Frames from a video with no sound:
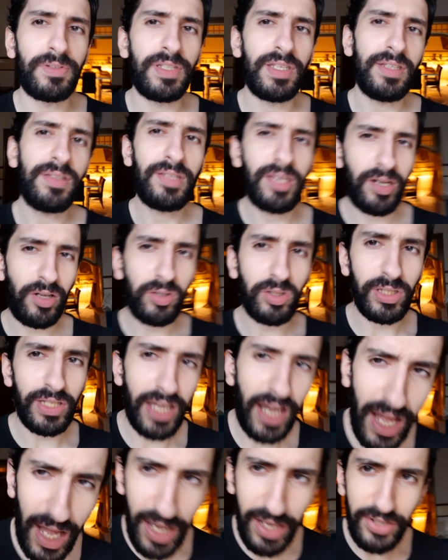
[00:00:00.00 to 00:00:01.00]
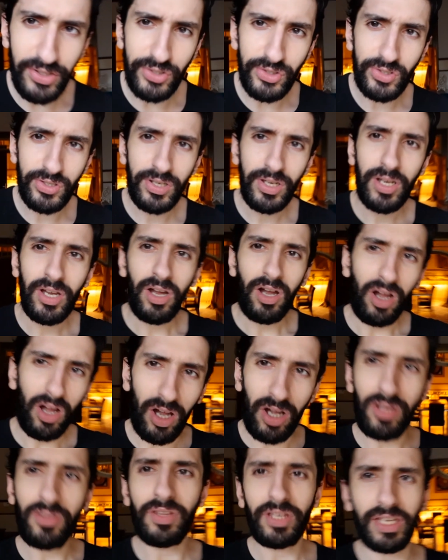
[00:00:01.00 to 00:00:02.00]
detailed guides
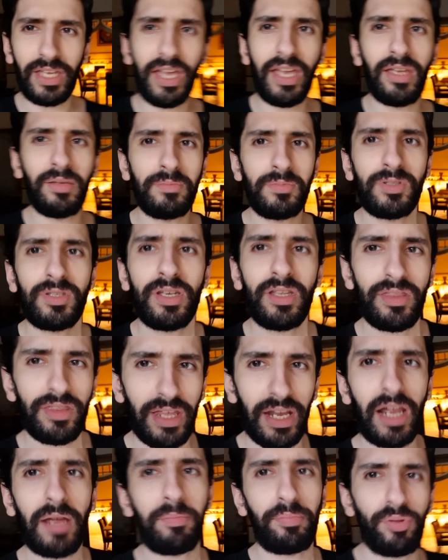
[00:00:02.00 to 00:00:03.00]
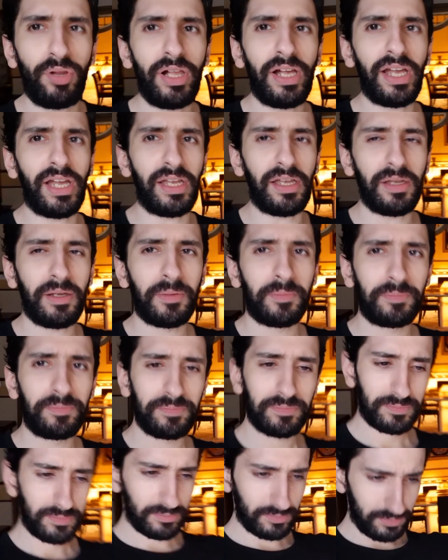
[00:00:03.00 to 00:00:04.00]
on the games that I play,
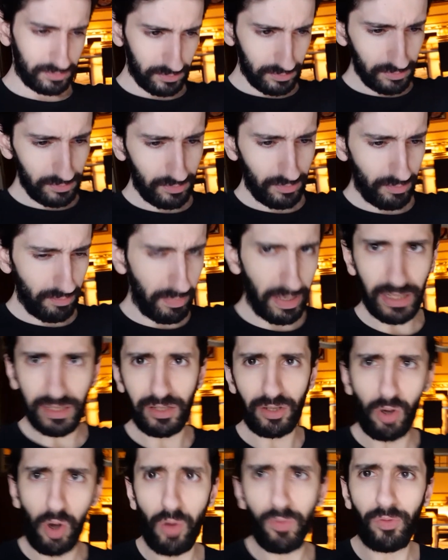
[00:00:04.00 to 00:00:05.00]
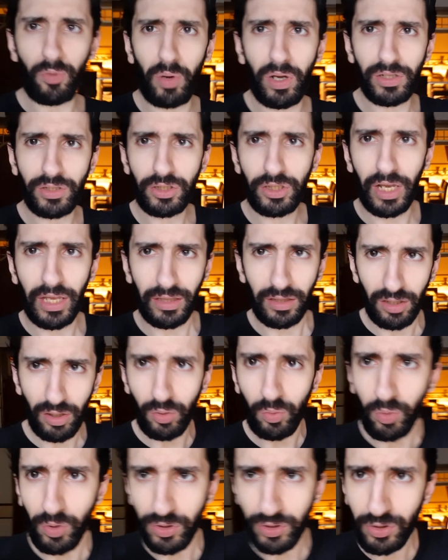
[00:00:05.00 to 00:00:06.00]
mainly Overwatch and Guild
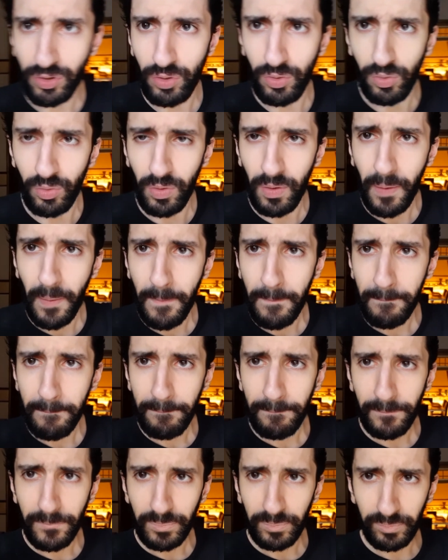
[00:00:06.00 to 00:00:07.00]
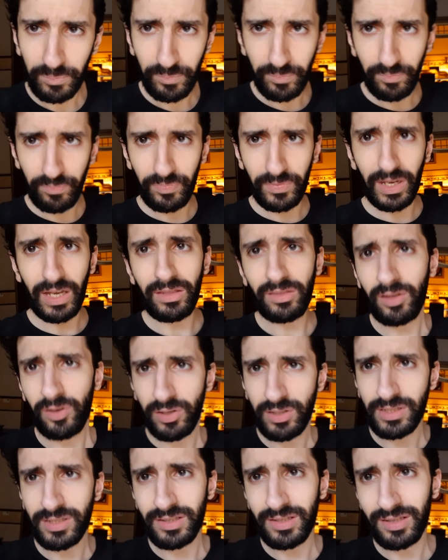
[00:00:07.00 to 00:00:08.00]
Wars two, and
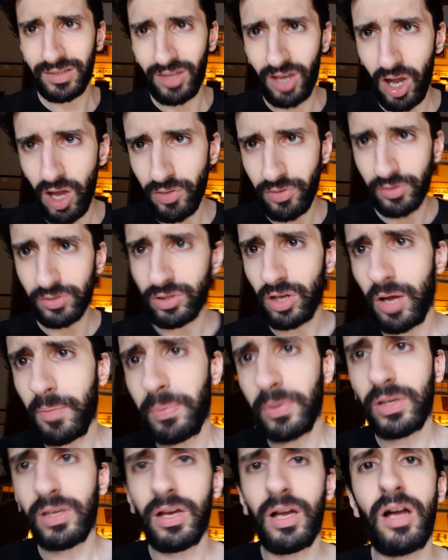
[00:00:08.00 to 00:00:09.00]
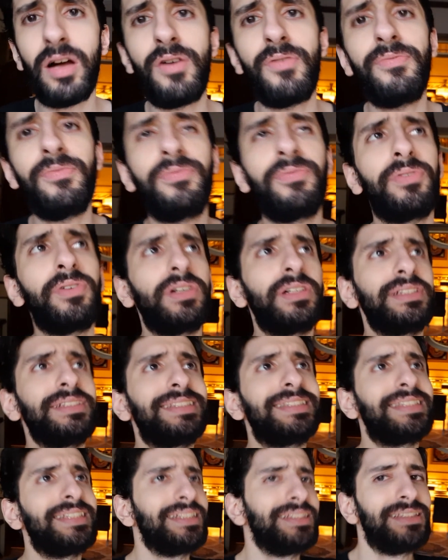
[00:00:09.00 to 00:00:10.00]
there's the other topic of
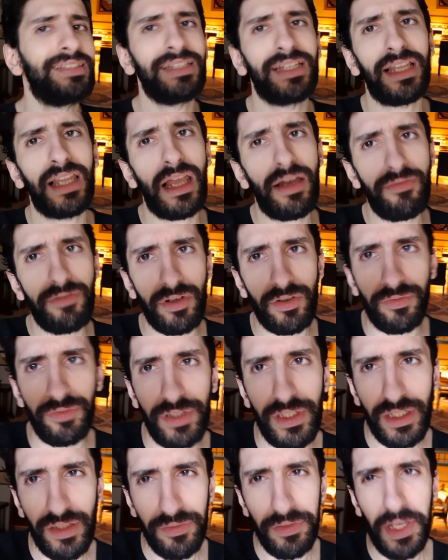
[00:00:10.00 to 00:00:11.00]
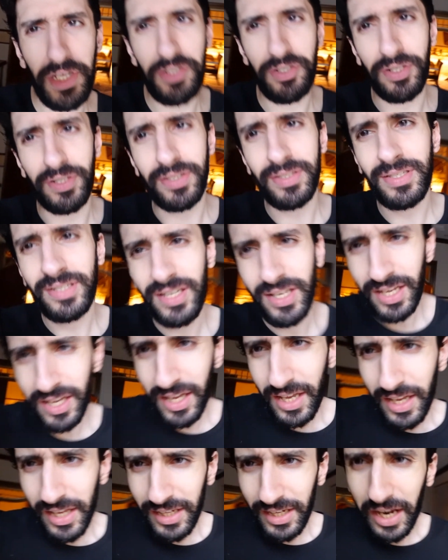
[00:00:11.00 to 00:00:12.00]
Season eleven of League of Legends.
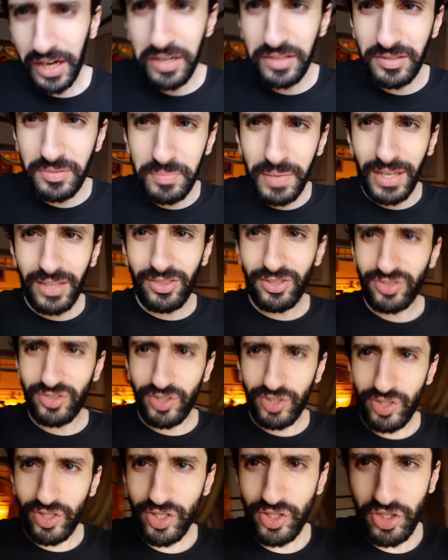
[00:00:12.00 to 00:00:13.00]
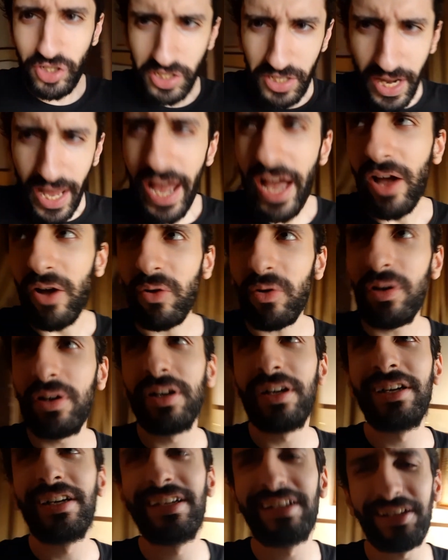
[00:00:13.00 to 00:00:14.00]
Now I need to make this decision now,
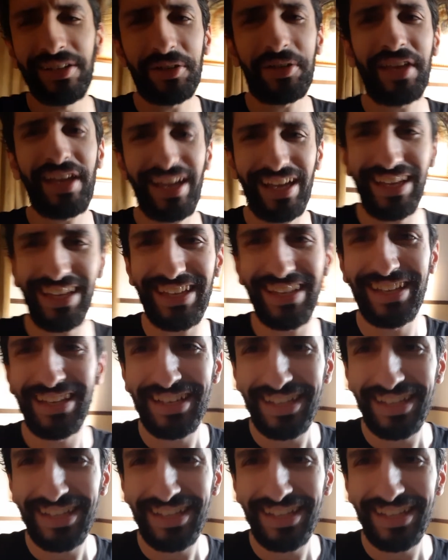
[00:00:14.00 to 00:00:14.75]
okay?